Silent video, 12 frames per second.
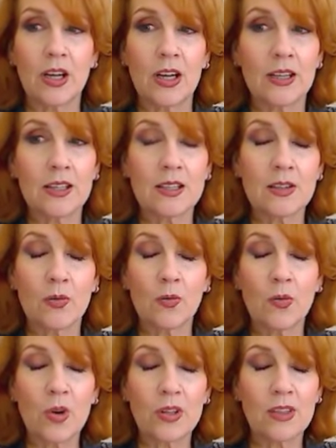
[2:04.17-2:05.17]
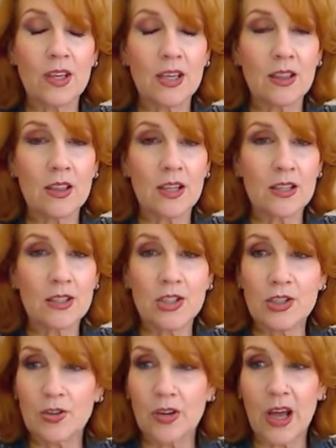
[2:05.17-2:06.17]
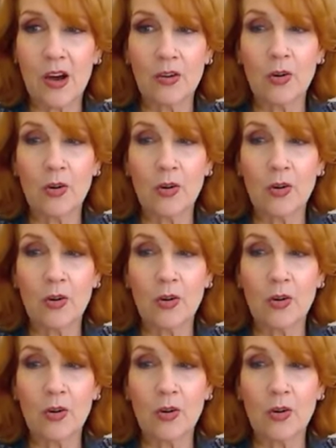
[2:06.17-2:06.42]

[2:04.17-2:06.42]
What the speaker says: And one thing that stood out